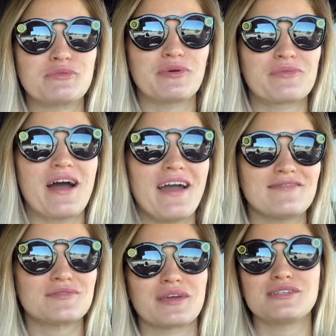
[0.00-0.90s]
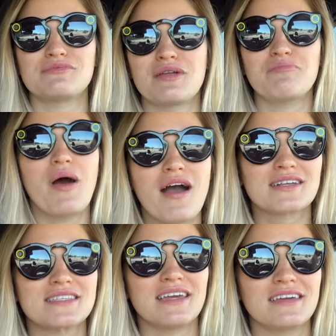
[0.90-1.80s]
to arrive so I can do an
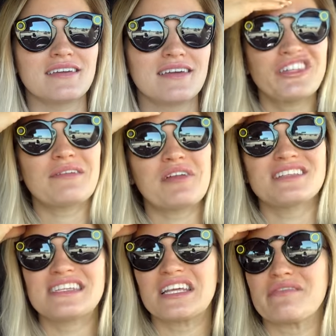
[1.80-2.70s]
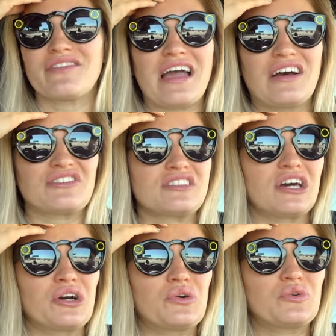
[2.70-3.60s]
unboxing. Clearly I'm not sitting around the house
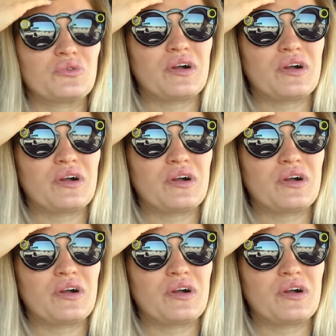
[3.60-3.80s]
though.